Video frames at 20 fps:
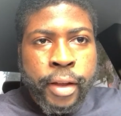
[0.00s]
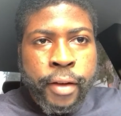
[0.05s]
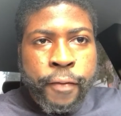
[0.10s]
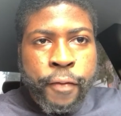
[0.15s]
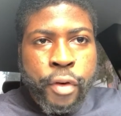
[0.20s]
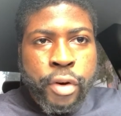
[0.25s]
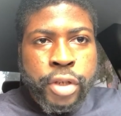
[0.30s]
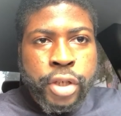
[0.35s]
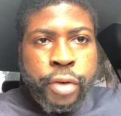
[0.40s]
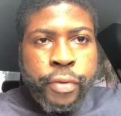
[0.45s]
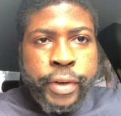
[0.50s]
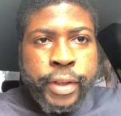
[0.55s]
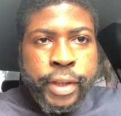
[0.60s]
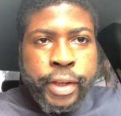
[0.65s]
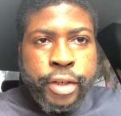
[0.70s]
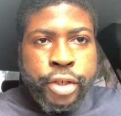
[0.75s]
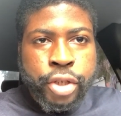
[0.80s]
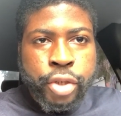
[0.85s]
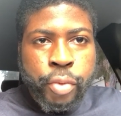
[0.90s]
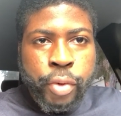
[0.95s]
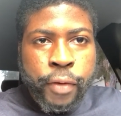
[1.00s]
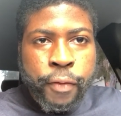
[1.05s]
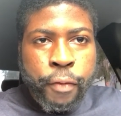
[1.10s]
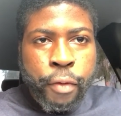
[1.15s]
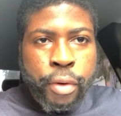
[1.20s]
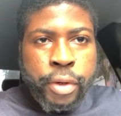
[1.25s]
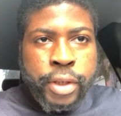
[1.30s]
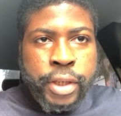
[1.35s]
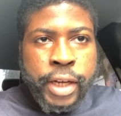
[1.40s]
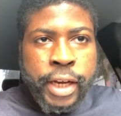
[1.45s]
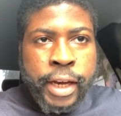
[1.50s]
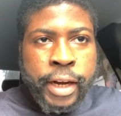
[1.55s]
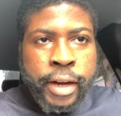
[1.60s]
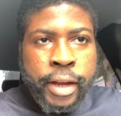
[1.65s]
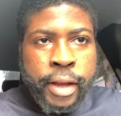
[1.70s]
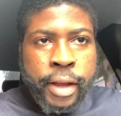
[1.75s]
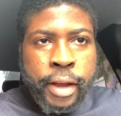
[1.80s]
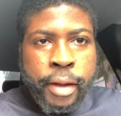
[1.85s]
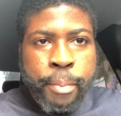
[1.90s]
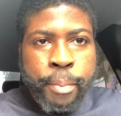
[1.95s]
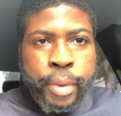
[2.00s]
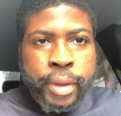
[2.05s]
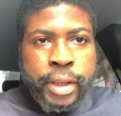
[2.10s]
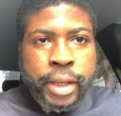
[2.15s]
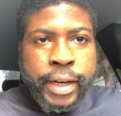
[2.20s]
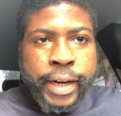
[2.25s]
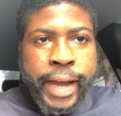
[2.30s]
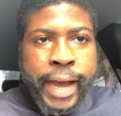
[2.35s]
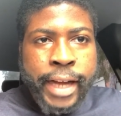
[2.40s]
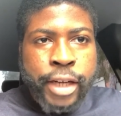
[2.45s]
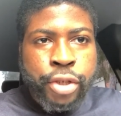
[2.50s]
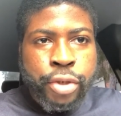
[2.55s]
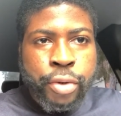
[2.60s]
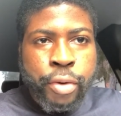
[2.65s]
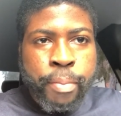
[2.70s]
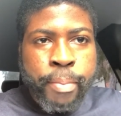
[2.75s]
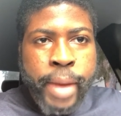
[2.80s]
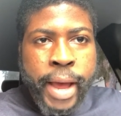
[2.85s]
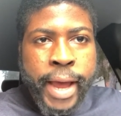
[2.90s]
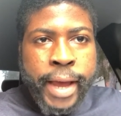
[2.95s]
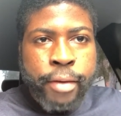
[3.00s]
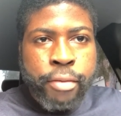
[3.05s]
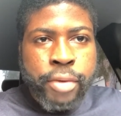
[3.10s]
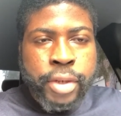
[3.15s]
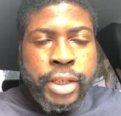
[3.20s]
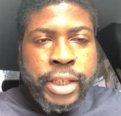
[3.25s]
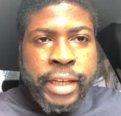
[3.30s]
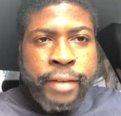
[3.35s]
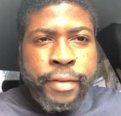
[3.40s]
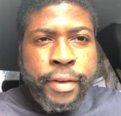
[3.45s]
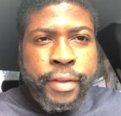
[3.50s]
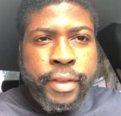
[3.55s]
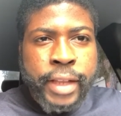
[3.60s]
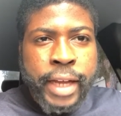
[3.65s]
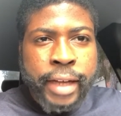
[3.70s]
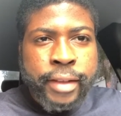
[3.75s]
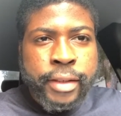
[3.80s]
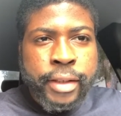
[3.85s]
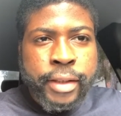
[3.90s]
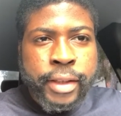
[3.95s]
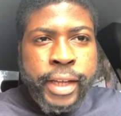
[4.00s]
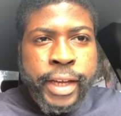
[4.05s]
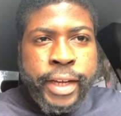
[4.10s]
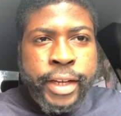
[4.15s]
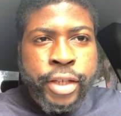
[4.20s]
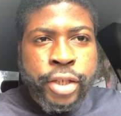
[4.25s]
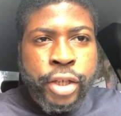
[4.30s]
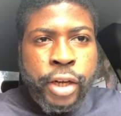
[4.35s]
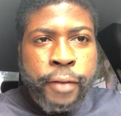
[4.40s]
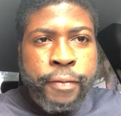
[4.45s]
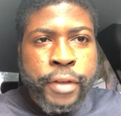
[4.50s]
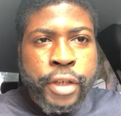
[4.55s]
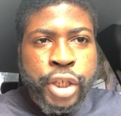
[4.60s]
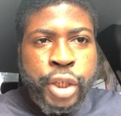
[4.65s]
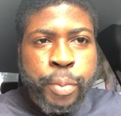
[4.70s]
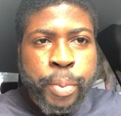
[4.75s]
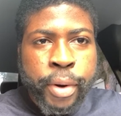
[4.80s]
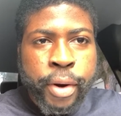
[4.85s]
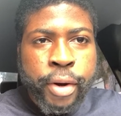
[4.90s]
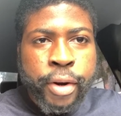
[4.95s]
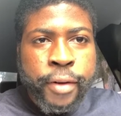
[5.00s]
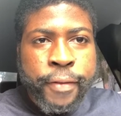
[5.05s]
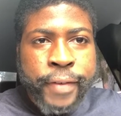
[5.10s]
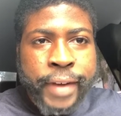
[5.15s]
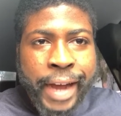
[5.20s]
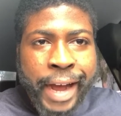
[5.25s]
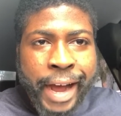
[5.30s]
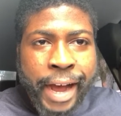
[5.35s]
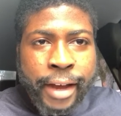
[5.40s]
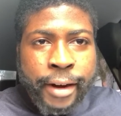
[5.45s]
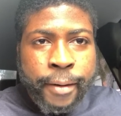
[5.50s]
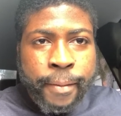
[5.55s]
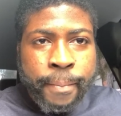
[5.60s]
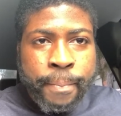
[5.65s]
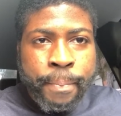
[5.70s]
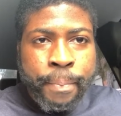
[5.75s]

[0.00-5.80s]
1 Corinthians 2 and 14. But the natural man receiveth not the things of the Spirit of God